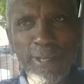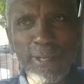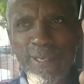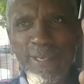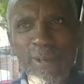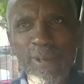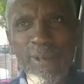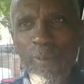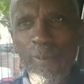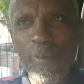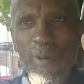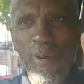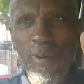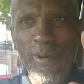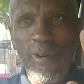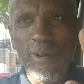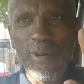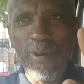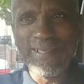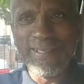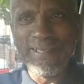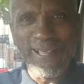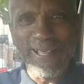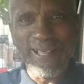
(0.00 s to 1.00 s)
working on
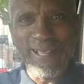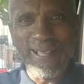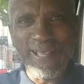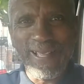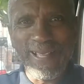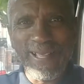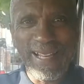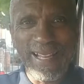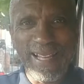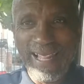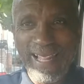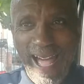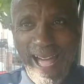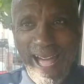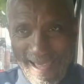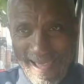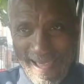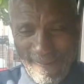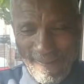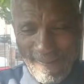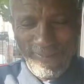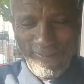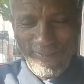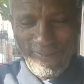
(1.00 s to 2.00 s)
something live.
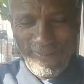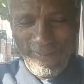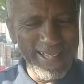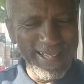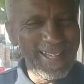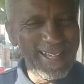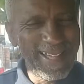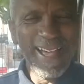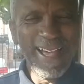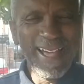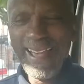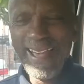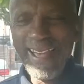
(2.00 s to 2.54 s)
It's